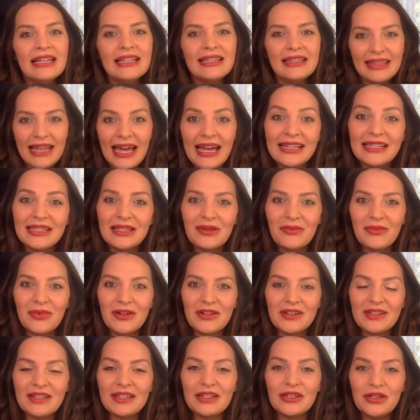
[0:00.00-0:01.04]
That's the
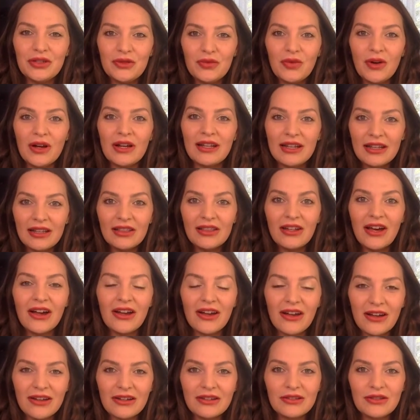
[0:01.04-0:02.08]
person that you want to lock
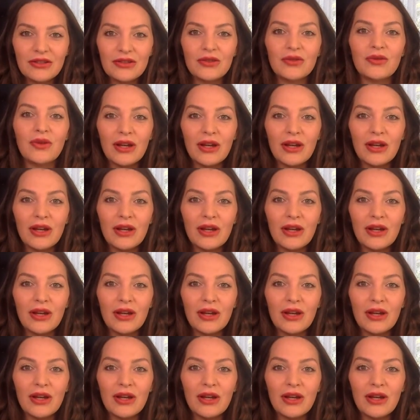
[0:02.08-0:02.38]
onto